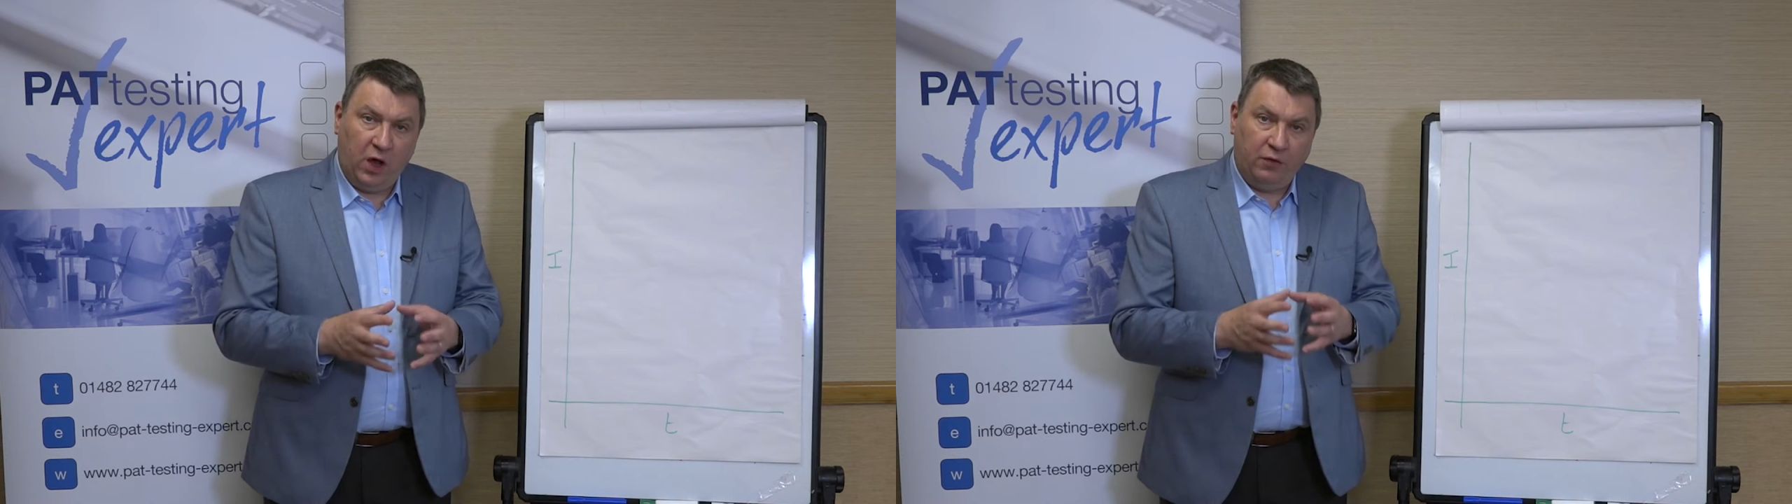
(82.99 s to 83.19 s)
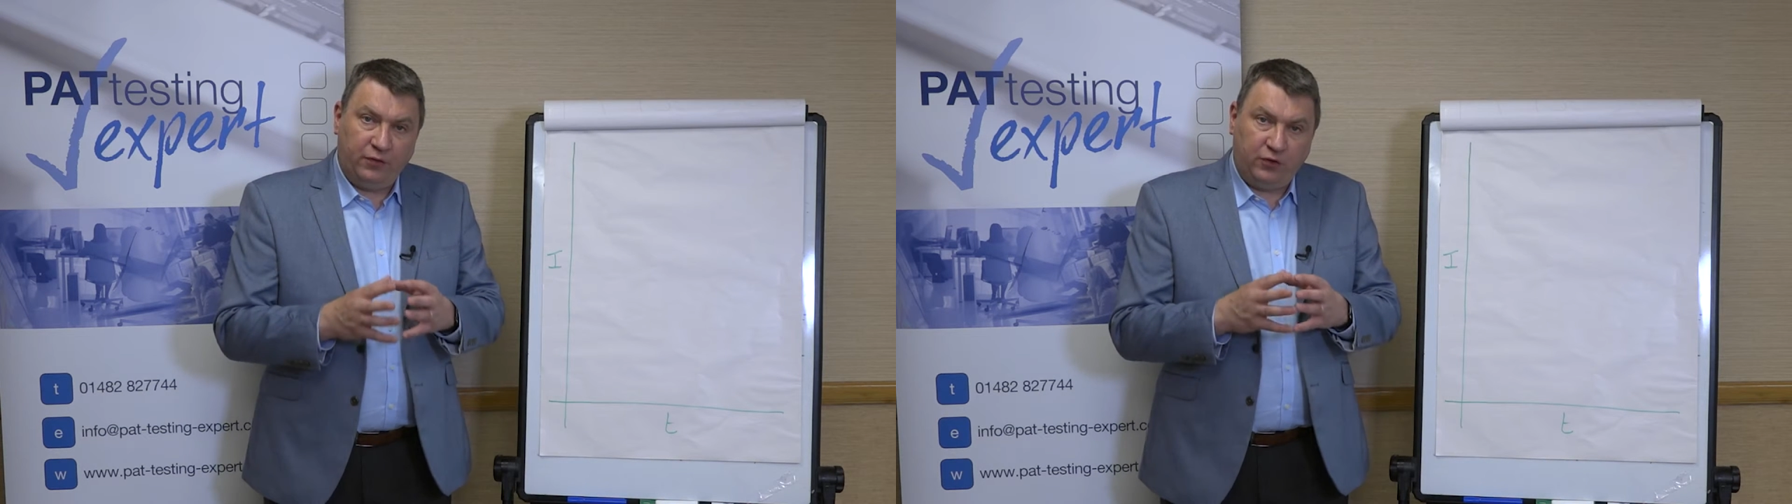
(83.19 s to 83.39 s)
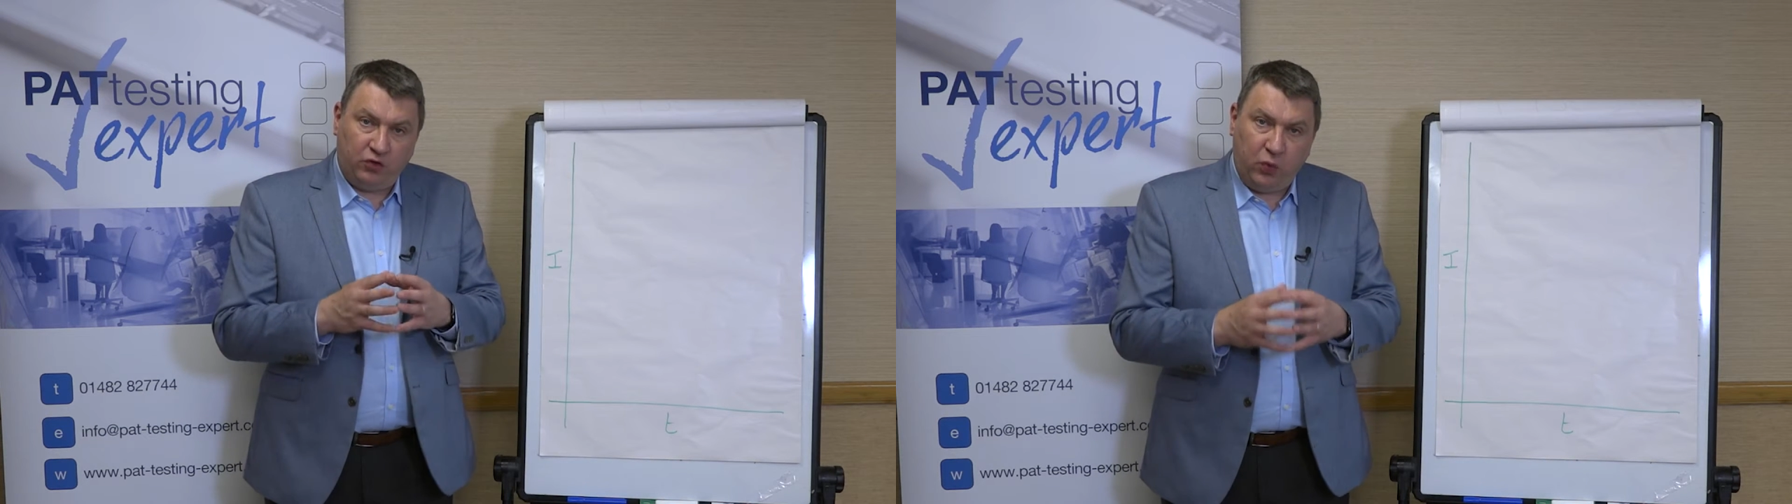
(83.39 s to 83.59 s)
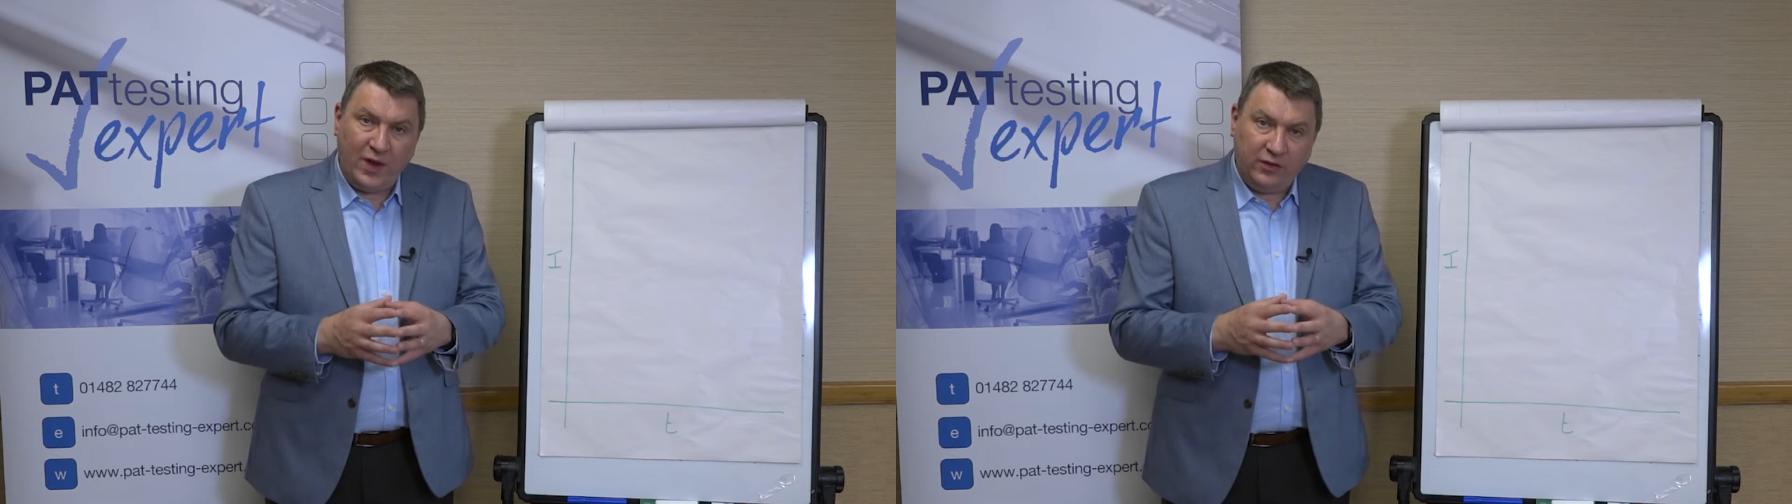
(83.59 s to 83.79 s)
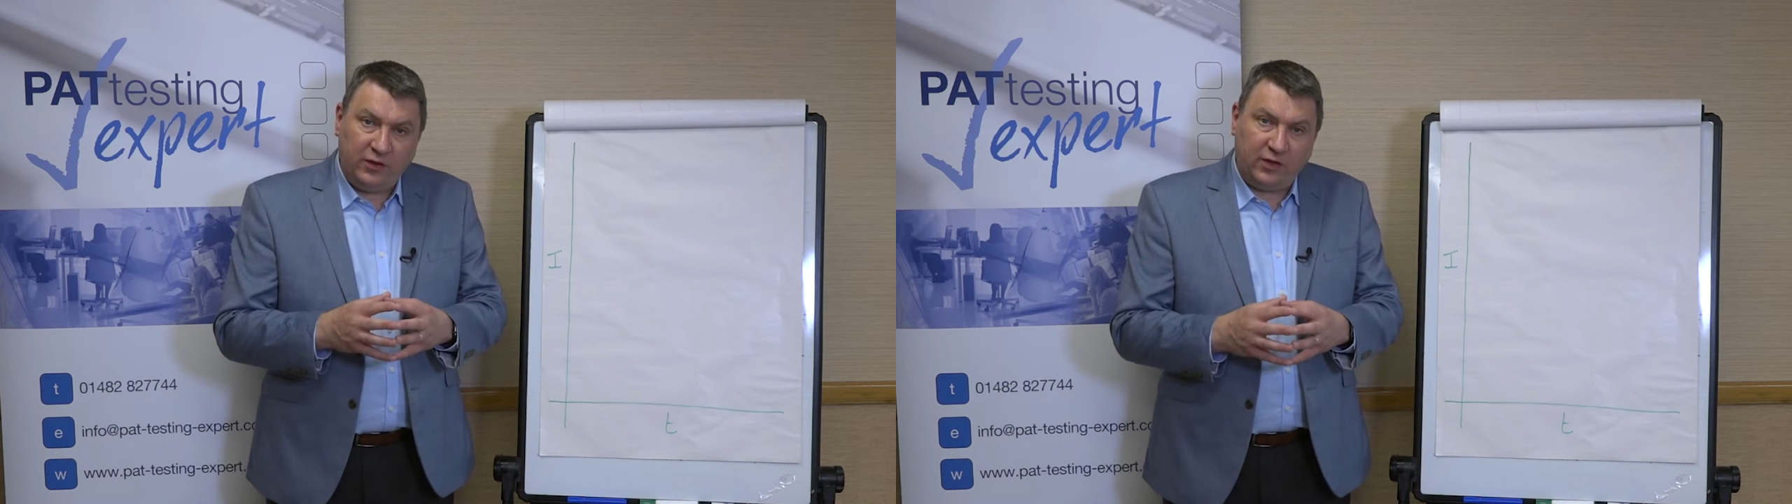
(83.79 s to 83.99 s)
of
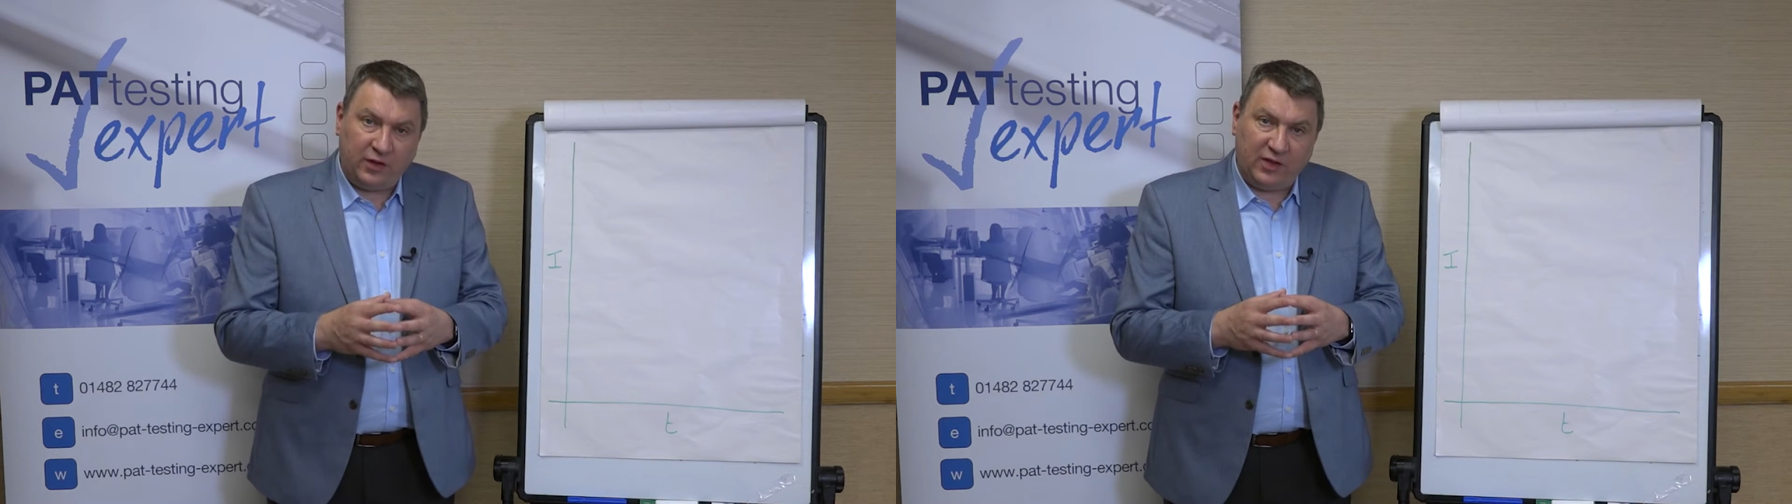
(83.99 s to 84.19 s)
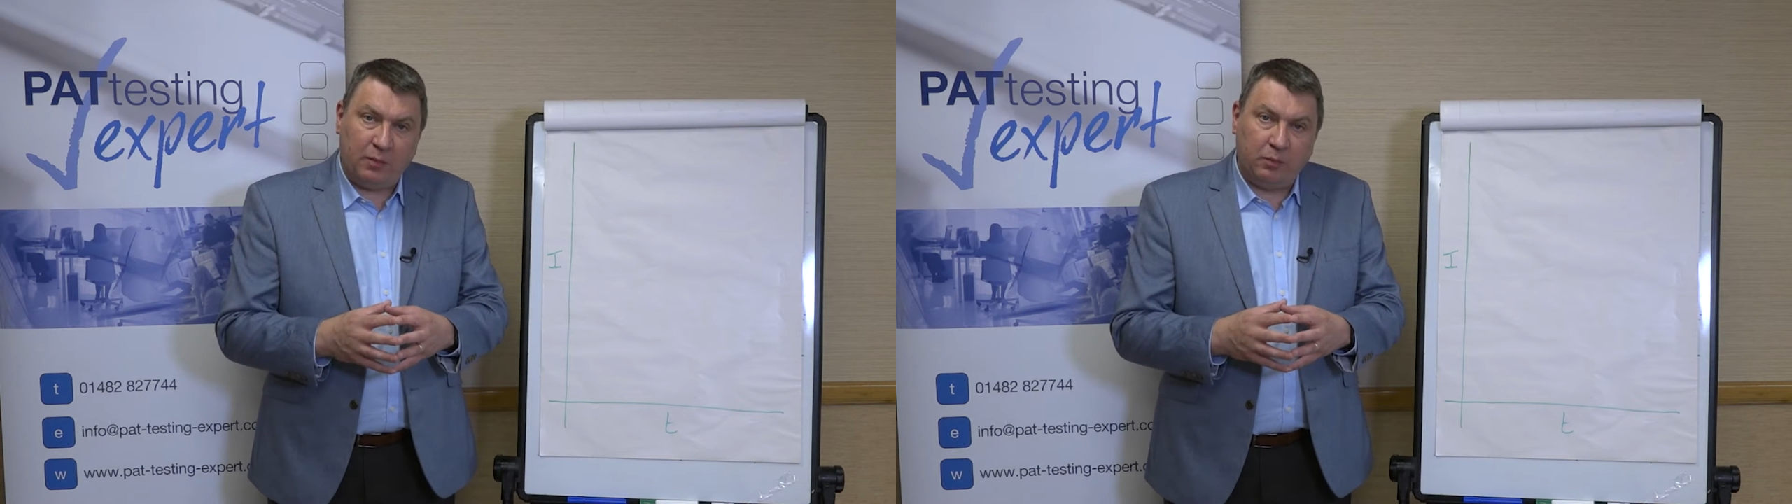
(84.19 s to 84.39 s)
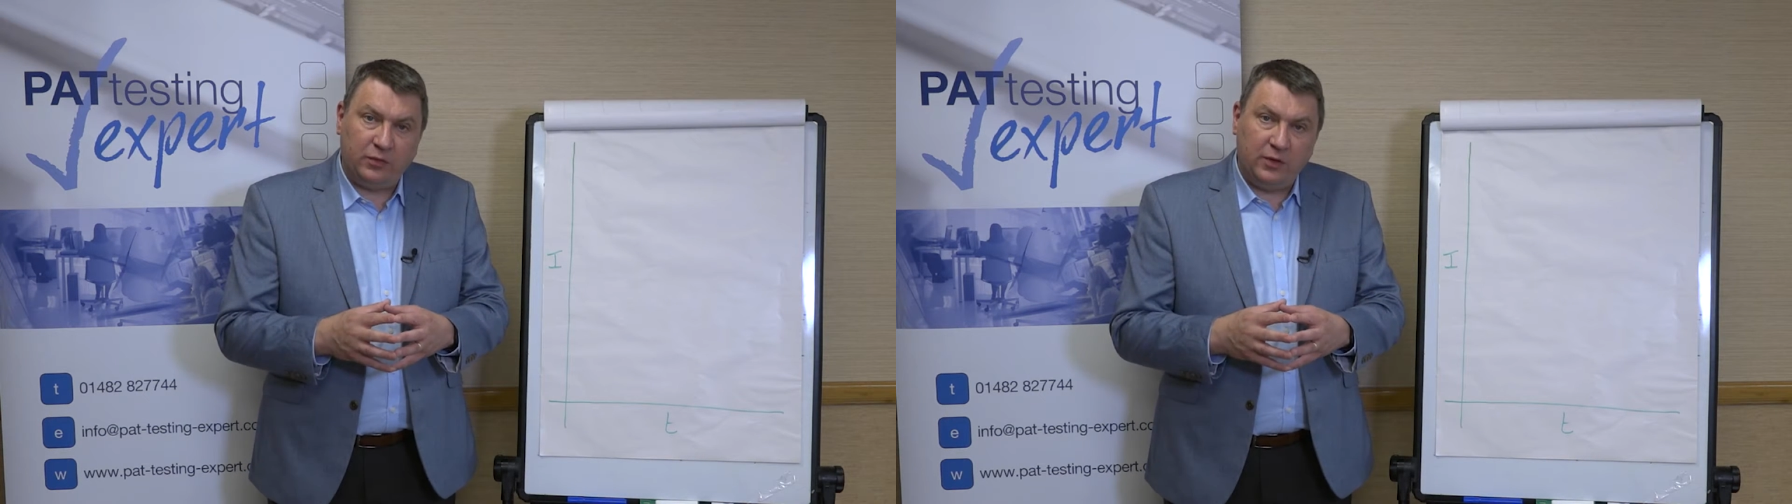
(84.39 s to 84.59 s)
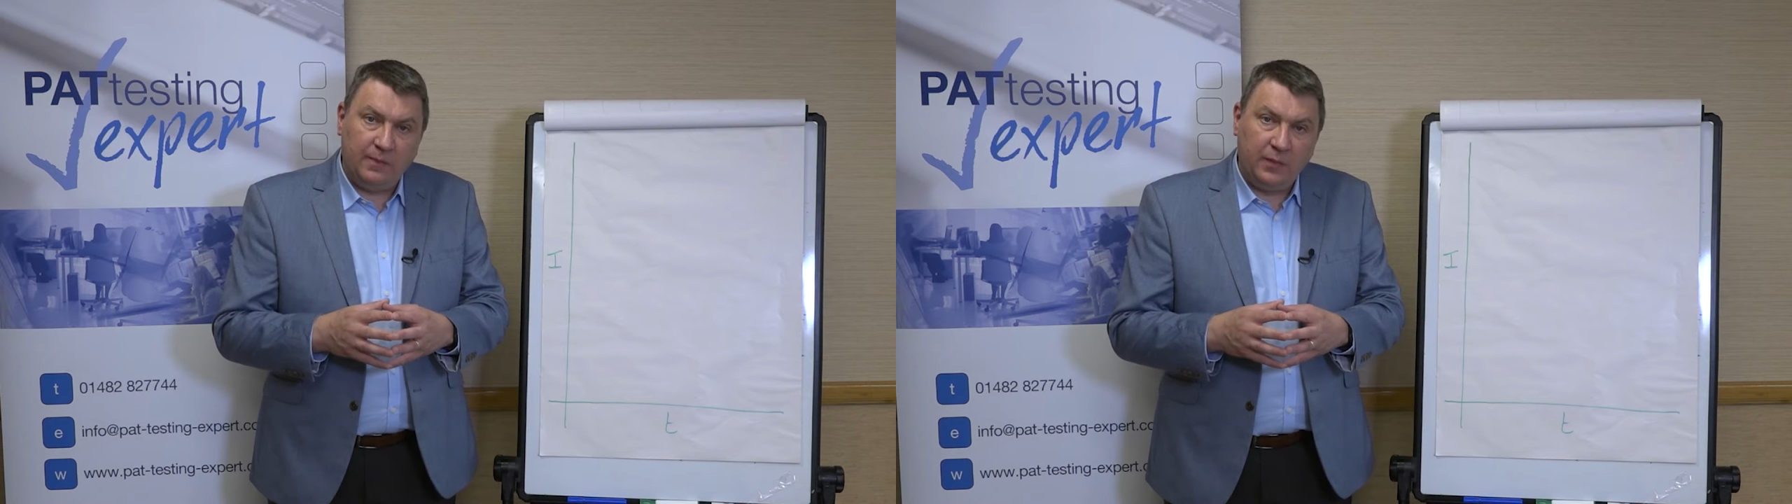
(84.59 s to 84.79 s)
26 amps.